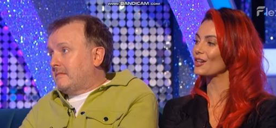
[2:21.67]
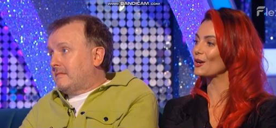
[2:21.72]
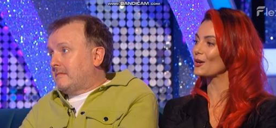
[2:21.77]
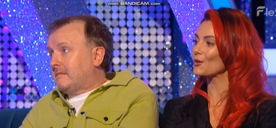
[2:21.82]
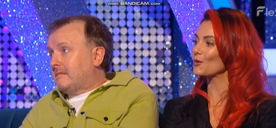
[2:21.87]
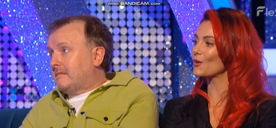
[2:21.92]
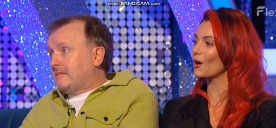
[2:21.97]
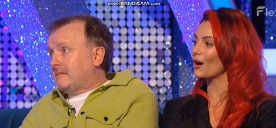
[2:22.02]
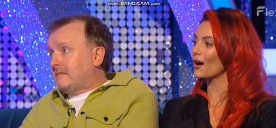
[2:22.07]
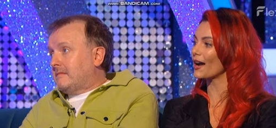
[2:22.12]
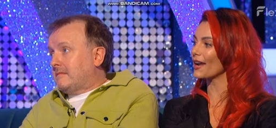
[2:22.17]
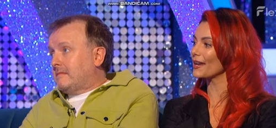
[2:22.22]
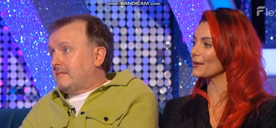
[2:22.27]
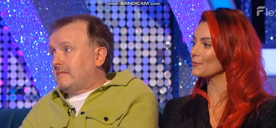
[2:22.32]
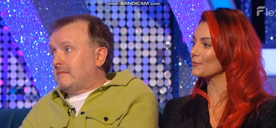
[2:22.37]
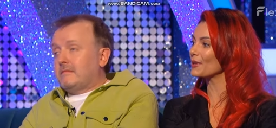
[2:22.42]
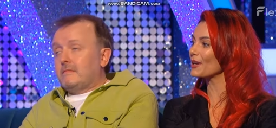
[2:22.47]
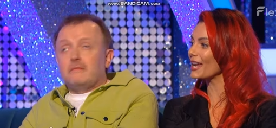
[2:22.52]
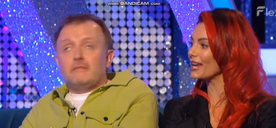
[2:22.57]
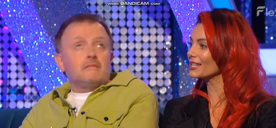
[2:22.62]
Speaker 1: so I
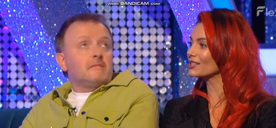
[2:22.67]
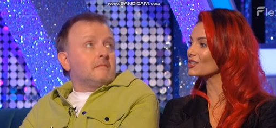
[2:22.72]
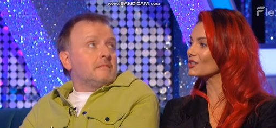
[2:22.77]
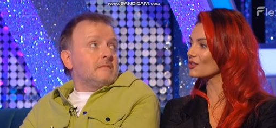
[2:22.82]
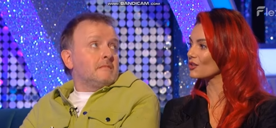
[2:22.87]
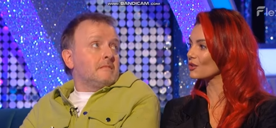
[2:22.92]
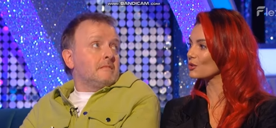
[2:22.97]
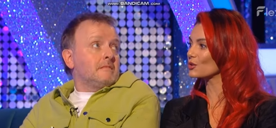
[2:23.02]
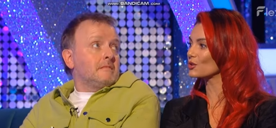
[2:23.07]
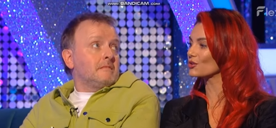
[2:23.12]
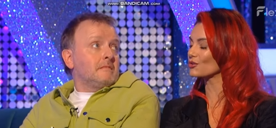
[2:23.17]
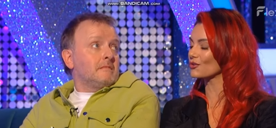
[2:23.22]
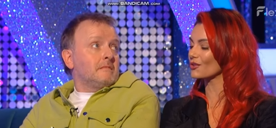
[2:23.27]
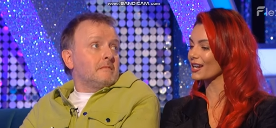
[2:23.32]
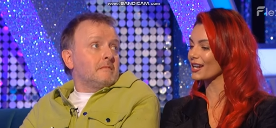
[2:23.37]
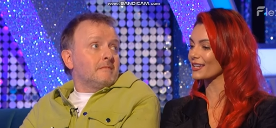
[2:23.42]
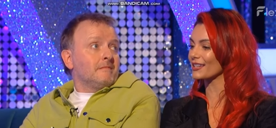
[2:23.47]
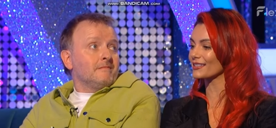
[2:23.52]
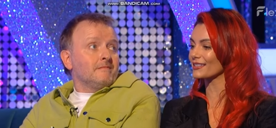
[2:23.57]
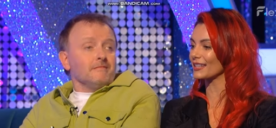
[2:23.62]
play to those
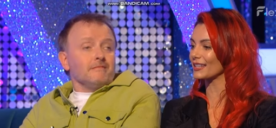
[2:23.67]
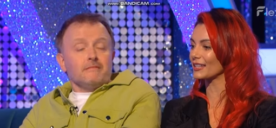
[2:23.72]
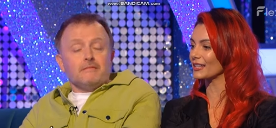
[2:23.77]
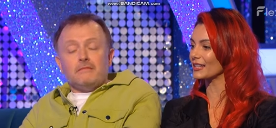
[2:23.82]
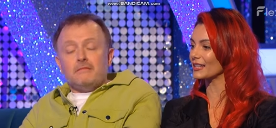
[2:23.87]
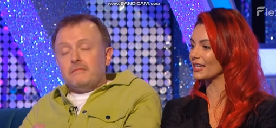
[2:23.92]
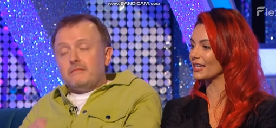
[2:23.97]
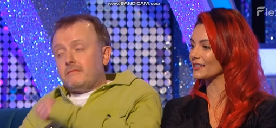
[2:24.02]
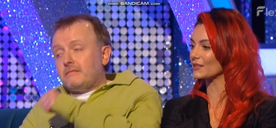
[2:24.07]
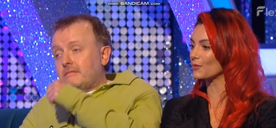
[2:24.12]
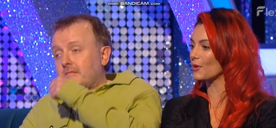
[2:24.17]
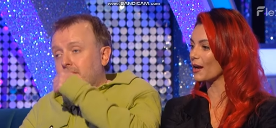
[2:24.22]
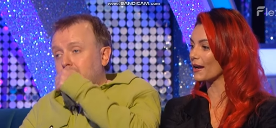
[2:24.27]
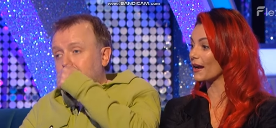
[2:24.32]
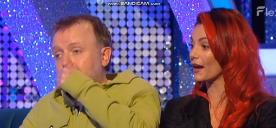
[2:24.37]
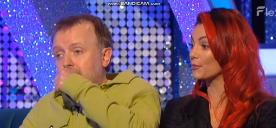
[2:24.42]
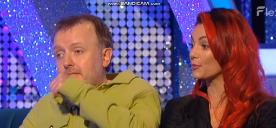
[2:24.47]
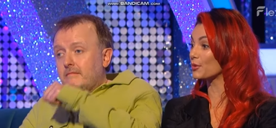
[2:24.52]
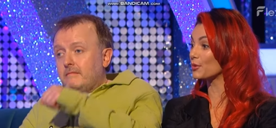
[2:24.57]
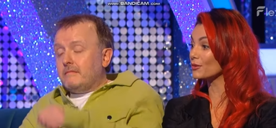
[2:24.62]
strengths, and that's why
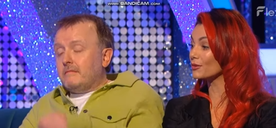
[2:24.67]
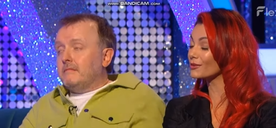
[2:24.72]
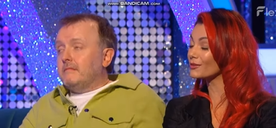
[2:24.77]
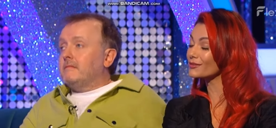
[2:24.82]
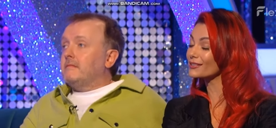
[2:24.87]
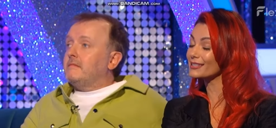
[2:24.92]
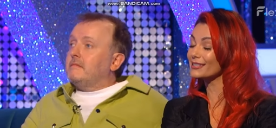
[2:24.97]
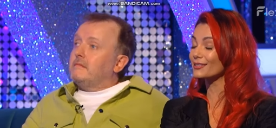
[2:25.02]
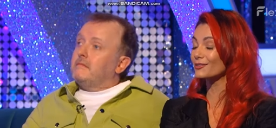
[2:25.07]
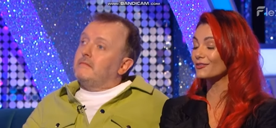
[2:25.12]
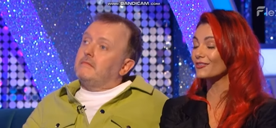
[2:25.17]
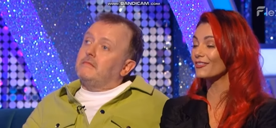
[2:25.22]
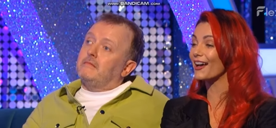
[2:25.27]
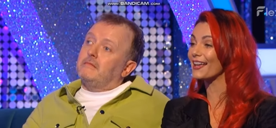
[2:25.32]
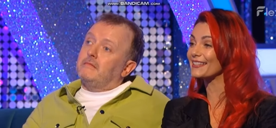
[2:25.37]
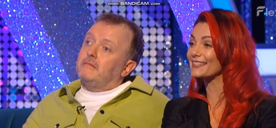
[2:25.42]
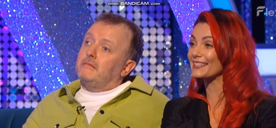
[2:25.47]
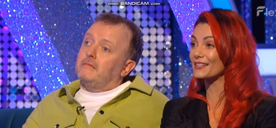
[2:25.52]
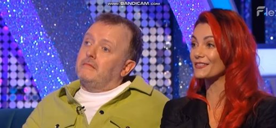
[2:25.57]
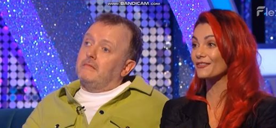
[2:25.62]
I put lots of little
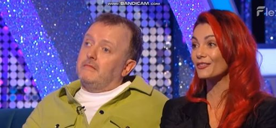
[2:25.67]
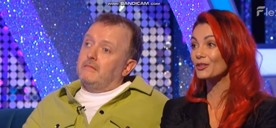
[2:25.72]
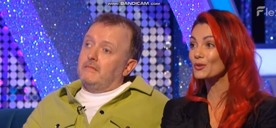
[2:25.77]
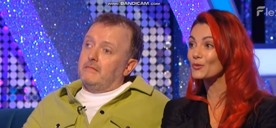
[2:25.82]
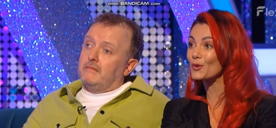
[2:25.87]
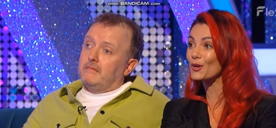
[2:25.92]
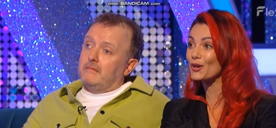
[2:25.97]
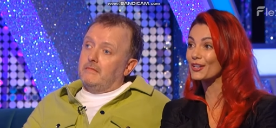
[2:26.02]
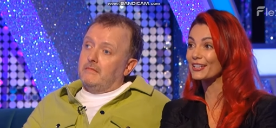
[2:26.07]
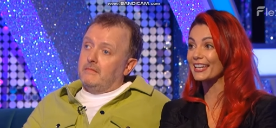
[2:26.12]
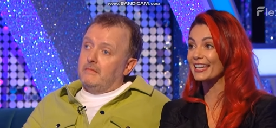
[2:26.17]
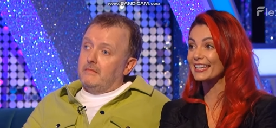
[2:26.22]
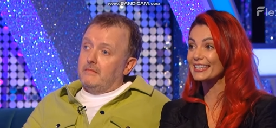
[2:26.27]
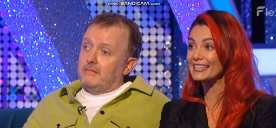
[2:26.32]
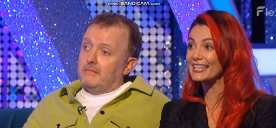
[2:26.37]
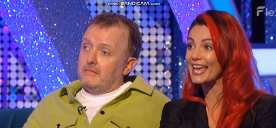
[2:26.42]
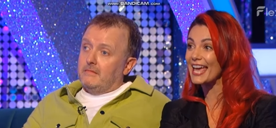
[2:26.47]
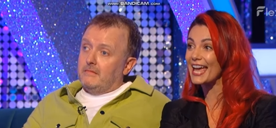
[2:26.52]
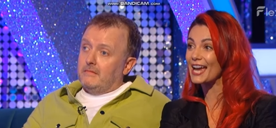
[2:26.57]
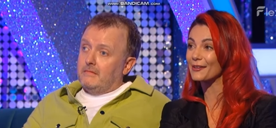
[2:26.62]
fancy footwork
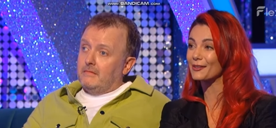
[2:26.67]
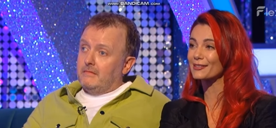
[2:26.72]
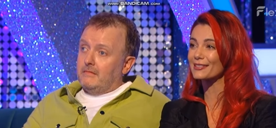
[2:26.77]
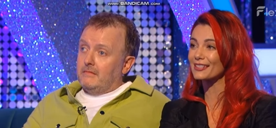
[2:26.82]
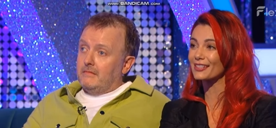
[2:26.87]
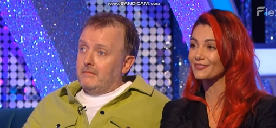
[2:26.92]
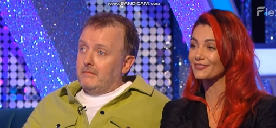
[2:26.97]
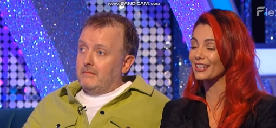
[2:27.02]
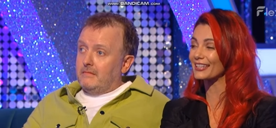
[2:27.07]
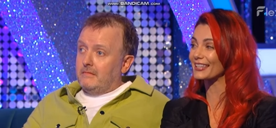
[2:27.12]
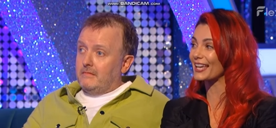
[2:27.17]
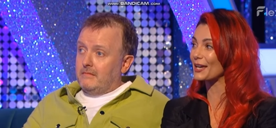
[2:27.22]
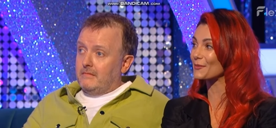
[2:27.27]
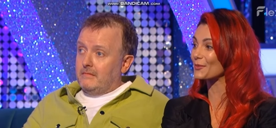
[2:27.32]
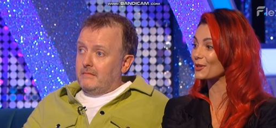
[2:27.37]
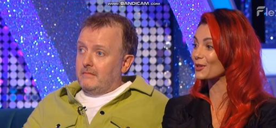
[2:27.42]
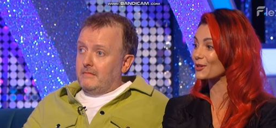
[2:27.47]
in there and stuff like that